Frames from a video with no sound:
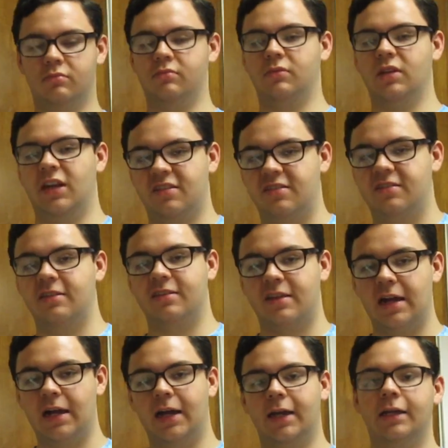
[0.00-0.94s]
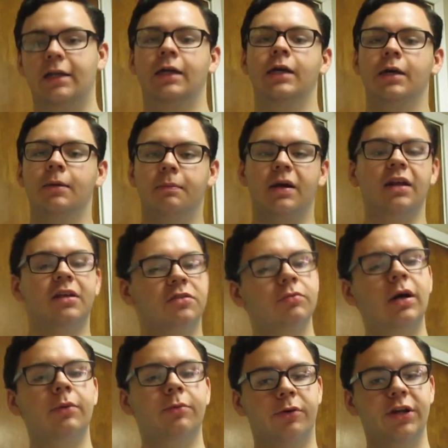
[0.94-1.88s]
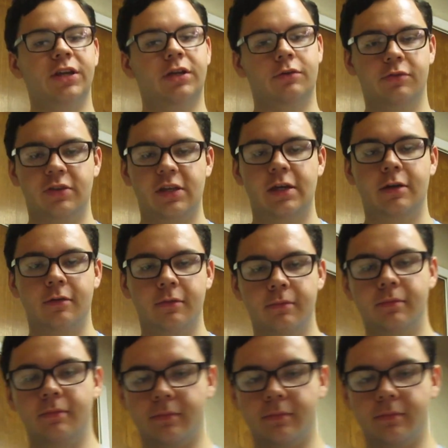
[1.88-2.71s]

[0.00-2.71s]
it's design, but it's what we're using.